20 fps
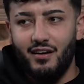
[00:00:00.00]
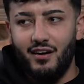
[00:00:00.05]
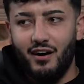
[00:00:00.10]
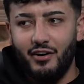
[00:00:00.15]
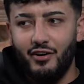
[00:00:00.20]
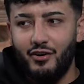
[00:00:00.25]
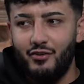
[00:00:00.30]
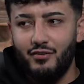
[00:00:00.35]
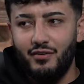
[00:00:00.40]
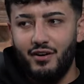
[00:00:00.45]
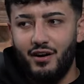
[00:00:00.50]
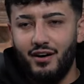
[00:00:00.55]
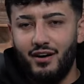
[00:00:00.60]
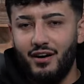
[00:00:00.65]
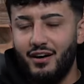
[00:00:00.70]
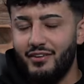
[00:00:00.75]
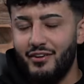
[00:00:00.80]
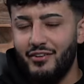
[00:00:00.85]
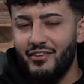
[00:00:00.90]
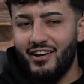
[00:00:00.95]
I don't,
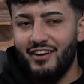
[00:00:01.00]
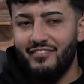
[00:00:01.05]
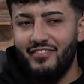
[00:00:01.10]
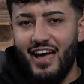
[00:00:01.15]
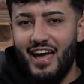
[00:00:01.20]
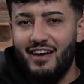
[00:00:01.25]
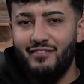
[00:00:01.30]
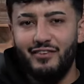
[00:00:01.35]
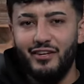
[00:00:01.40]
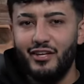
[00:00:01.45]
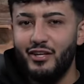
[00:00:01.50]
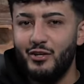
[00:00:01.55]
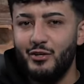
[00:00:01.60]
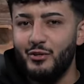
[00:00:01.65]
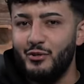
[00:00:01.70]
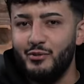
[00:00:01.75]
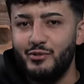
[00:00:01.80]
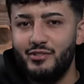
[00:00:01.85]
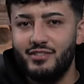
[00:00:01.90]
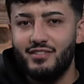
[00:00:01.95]
I don't think I've ever
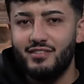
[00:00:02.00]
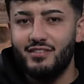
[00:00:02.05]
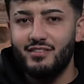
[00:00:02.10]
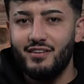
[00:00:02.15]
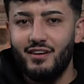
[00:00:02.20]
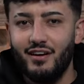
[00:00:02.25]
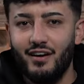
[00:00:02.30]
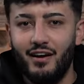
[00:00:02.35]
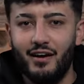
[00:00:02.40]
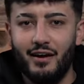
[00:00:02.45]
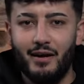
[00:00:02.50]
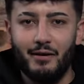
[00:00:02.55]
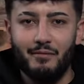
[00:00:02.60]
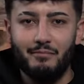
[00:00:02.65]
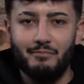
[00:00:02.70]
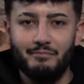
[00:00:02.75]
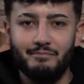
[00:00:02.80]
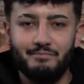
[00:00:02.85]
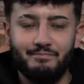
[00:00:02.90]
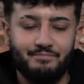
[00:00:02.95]
used
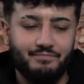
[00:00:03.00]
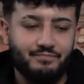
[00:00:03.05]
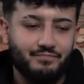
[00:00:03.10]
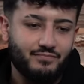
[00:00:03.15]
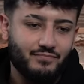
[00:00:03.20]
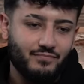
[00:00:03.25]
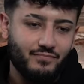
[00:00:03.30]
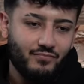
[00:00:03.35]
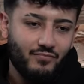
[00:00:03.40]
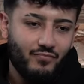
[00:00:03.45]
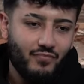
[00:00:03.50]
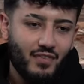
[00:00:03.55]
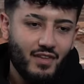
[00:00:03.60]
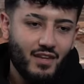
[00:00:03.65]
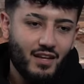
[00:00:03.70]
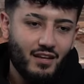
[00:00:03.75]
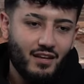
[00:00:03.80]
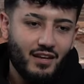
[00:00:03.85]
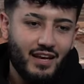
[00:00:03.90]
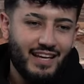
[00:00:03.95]
um,
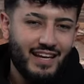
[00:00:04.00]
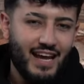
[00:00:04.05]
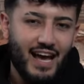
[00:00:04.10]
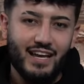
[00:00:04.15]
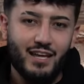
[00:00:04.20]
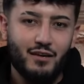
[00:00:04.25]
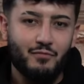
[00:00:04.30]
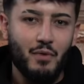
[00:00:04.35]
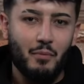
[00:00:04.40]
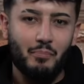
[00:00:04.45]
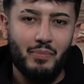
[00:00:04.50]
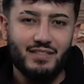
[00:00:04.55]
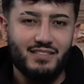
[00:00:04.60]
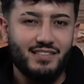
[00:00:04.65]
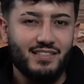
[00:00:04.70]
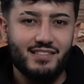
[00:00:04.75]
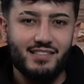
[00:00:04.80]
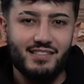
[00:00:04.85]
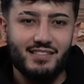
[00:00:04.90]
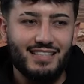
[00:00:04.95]
in any of my
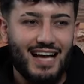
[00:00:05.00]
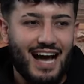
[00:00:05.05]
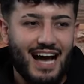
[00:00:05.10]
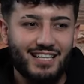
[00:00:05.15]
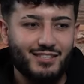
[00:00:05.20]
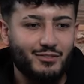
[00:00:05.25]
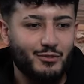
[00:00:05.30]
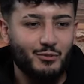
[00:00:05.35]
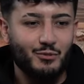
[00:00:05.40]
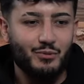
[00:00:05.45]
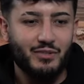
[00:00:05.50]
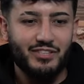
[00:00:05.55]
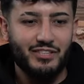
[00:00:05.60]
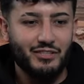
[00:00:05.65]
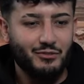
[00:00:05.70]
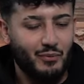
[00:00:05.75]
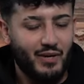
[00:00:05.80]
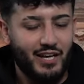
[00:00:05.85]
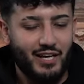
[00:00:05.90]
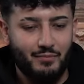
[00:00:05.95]
businesses at all, which
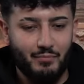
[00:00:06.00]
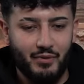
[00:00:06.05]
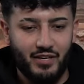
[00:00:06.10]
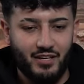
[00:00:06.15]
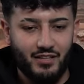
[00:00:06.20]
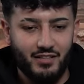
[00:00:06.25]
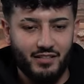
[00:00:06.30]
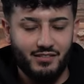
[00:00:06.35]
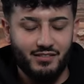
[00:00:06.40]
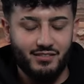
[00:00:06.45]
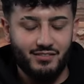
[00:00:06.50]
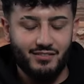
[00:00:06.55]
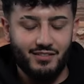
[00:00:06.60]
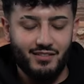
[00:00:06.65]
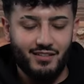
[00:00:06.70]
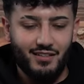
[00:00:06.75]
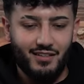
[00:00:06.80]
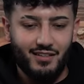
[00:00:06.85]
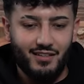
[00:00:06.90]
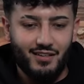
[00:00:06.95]
is weird because,
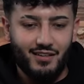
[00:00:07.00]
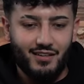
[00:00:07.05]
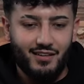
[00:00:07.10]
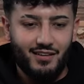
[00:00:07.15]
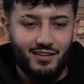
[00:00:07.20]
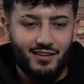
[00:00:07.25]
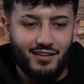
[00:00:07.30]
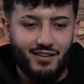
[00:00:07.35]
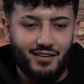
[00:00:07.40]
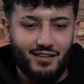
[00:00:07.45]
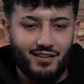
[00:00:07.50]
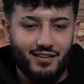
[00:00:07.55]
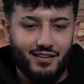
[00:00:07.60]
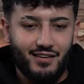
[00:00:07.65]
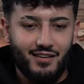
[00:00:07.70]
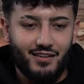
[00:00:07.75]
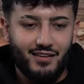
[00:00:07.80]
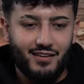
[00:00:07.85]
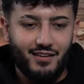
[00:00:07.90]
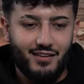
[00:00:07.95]

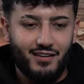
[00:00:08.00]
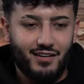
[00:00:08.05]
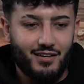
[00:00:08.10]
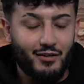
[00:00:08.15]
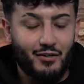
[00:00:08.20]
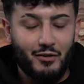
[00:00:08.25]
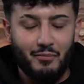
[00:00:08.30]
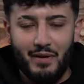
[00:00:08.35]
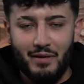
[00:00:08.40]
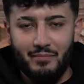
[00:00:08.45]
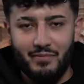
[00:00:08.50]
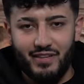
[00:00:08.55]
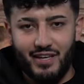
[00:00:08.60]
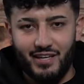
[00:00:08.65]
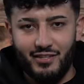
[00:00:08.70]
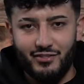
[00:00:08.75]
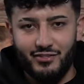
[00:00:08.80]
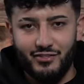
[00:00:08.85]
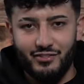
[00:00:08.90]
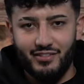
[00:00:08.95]
I don't know, maybe
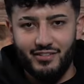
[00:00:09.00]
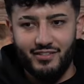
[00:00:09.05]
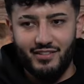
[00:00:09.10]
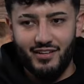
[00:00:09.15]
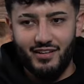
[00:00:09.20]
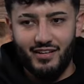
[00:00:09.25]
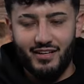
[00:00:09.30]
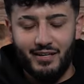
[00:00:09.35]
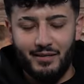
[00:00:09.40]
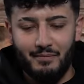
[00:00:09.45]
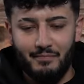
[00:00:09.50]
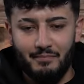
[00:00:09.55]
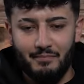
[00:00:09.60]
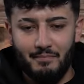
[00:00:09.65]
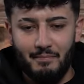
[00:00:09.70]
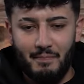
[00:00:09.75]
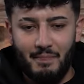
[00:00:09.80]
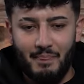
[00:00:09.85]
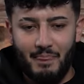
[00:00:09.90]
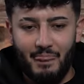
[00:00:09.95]
they should um,
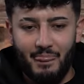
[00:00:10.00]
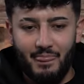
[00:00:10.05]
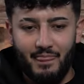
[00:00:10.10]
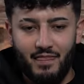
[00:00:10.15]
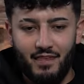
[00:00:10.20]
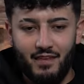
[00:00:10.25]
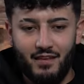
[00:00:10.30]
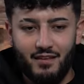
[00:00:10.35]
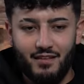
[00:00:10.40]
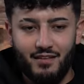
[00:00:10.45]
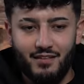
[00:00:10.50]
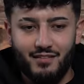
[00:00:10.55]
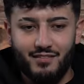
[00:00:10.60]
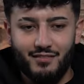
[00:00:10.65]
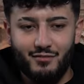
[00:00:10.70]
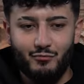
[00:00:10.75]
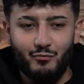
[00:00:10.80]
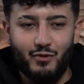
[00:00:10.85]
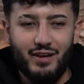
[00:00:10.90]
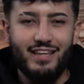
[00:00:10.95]

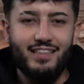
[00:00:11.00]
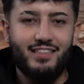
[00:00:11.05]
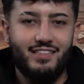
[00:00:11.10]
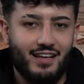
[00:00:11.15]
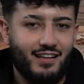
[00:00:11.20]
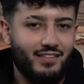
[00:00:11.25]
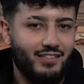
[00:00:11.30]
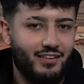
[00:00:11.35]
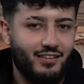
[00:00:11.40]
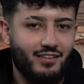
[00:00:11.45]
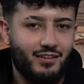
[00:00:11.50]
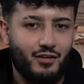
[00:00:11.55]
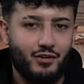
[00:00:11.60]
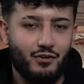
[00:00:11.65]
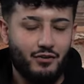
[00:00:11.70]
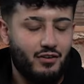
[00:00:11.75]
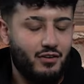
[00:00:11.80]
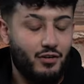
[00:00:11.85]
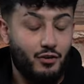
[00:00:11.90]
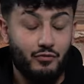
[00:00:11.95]
rethink the
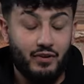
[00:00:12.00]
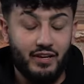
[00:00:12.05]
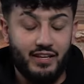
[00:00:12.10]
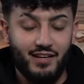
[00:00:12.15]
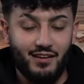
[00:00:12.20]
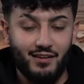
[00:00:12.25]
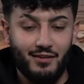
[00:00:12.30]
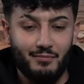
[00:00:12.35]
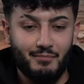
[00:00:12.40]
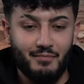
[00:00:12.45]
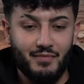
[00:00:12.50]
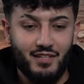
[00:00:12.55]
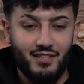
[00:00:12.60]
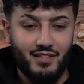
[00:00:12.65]
cu curriculum.